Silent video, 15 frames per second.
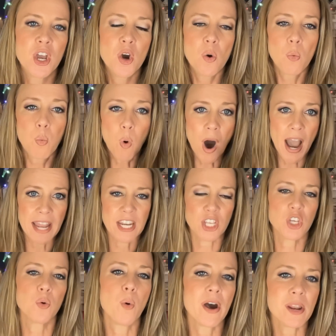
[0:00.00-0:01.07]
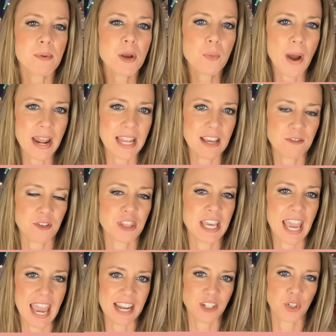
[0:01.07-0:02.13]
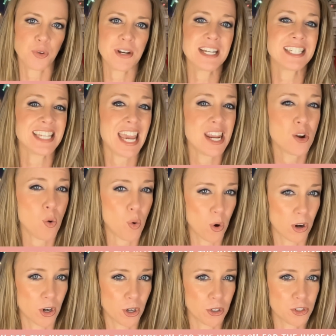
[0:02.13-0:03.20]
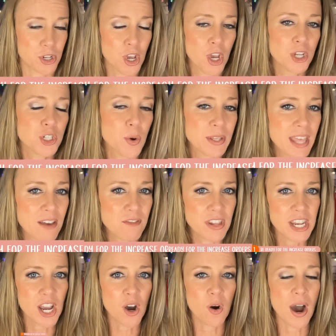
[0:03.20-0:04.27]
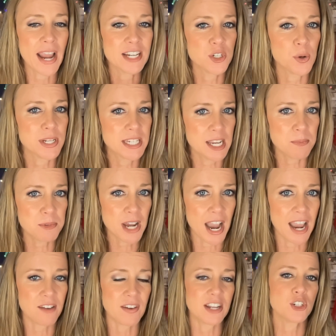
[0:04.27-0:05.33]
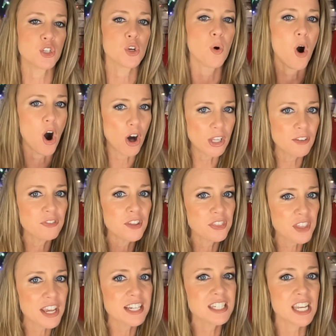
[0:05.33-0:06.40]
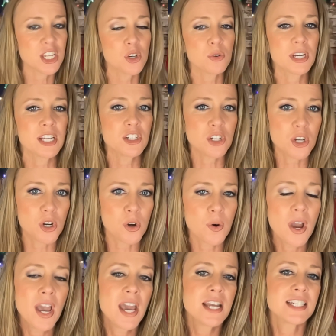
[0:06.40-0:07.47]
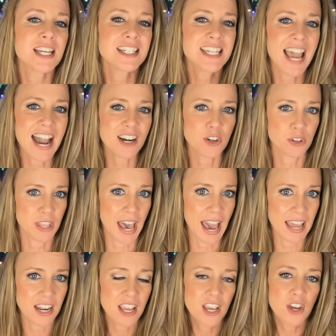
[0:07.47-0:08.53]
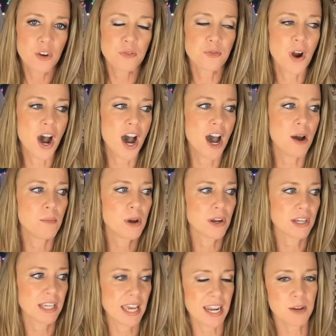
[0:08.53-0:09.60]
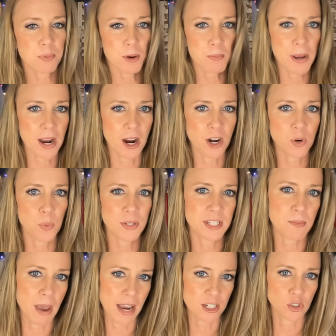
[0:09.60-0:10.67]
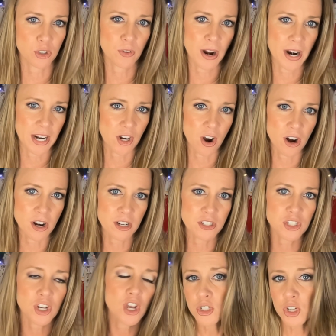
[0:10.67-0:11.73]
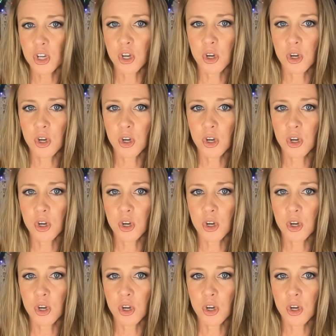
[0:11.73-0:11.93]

1, you want to be ready for the increase in orders. So in that video, I do a deep dive into all of the things that you can do to tackle that. From getting prepared with some extra credit cards to